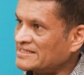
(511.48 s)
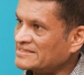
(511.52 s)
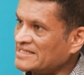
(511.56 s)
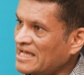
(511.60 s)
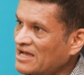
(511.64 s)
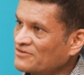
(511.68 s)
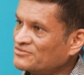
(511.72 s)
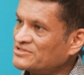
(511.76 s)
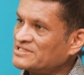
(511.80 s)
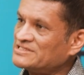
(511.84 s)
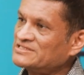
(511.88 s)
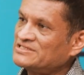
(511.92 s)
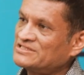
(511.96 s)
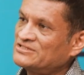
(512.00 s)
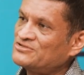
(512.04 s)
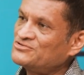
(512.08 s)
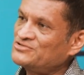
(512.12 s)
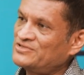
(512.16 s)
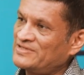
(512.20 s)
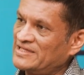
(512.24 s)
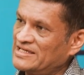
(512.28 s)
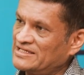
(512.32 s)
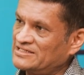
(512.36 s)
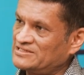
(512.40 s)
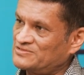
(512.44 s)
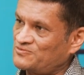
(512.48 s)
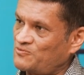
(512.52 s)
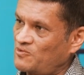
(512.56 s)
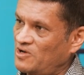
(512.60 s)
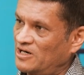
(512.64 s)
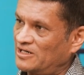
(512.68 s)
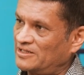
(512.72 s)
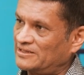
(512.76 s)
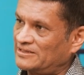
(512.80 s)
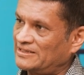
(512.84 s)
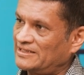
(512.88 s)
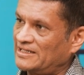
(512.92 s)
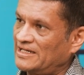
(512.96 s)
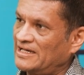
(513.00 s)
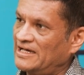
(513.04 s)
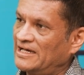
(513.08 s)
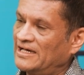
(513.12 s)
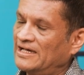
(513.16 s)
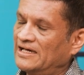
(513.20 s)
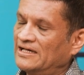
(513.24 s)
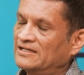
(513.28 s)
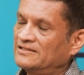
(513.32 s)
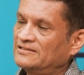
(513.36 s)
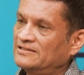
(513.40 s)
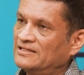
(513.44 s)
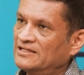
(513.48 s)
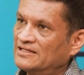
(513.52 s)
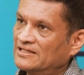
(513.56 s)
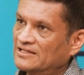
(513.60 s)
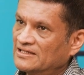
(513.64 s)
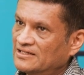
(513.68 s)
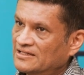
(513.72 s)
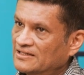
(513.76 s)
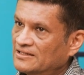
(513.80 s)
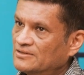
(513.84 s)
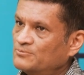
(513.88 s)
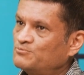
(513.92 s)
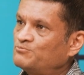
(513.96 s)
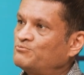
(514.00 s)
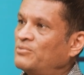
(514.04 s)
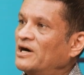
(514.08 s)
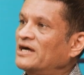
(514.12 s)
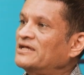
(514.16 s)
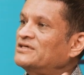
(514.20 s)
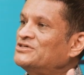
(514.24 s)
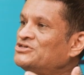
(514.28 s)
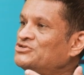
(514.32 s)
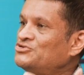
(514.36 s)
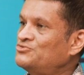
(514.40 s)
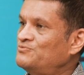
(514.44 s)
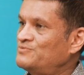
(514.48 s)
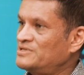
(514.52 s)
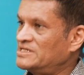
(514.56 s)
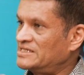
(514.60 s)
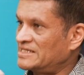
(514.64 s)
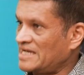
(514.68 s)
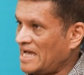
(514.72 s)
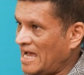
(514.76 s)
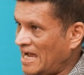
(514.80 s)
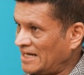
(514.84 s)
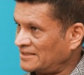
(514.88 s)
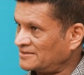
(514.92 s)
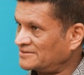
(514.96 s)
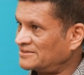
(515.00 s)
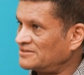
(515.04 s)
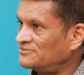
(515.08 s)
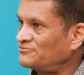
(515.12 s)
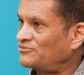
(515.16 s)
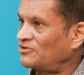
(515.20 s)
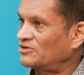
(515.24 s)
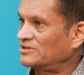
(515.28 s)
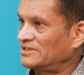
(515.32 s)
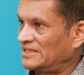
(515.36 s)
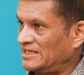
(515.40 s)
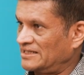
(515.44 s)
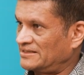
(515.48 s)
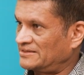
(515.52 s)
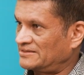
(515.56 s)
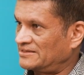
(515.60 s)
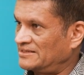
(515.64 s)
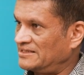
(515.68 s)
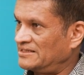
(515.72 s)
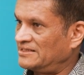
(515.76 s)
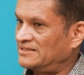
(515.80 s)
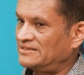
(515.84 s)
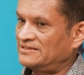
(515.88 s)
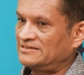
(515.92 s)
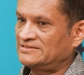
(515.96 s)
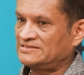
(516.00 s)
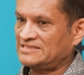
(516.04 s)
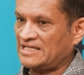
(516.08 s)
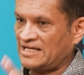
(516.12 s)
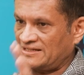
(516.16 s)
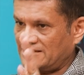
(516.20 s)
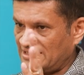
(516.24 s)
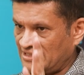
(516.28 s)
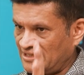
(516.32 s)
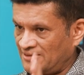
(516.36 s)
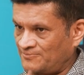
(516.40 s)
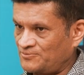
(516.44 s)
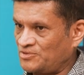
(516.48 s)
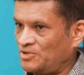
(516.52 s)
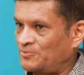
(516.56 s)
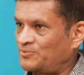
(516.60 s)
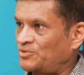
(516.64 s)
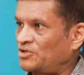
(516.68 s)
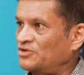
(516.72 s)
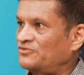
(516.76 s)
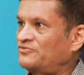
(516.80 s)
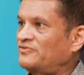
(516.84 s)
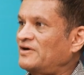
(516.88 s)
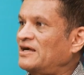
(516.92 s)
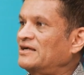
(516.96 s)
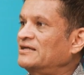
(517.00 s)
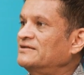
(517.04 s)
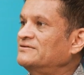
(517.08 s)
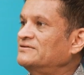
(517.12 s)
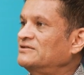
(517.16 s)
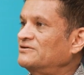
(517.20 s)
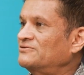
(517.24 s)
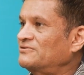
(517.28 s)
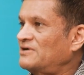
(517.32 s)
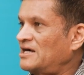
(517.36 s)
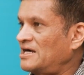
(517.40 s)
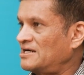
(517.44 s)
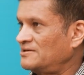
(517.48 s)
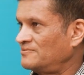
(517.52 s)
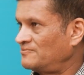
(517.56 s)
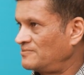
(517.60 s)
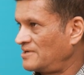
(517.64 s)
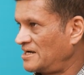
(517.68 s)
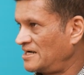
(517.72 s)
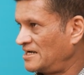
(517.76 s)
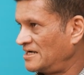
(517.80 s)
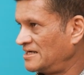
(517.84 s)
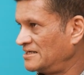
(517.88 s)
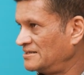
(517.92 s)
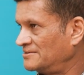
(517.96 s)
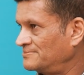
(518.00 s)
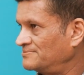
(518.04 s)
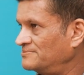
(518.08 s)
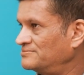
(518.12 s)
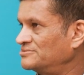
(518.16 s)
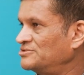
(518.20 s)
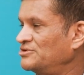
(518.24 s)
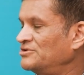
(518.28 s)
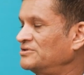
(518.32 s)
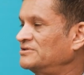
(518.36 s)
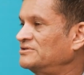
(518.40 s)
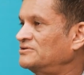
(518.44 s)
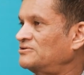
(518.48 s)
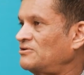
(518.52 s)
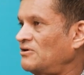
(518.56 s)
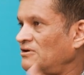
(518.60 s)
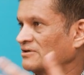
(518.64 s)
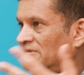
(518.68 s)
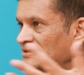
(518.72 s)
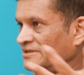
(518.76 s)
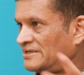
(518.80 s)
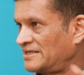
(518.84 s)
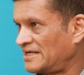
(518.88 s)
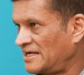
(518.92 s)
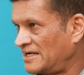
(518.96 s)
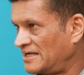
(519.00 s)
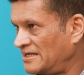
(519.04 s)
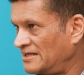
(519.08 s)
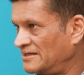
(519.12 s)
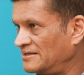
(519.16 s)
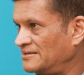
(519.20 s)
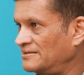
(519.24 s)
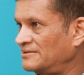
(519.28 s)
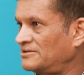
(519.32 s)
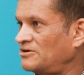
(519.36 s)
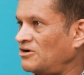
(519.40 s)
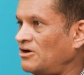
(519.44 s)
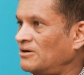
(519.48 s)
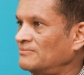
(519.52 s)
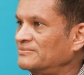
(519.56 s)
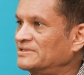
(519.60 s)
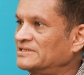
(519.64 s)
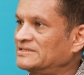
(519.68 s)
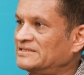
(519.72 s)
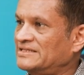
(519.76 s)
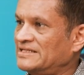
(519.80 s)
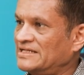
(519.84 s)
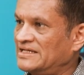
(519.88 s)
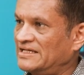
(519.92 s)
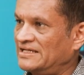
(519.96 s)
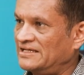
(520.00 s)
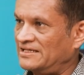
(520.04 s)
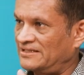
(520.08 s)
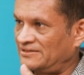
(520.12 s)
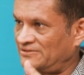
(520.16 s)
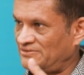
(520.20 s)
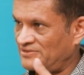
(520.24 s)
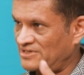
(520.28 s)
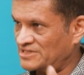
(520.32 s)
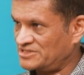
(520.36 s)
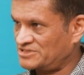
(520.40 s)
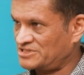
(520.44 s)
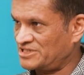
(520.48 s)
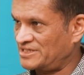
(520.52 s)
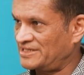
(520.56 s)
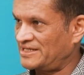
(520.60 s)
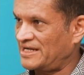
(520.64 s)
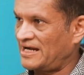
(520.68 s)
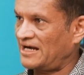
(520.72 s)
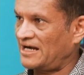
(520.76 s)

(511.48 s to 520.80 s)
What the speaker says: is how these two things work. And by you being active on LinkedIn, setting up your profile in the right way, doing content, commenting, reaching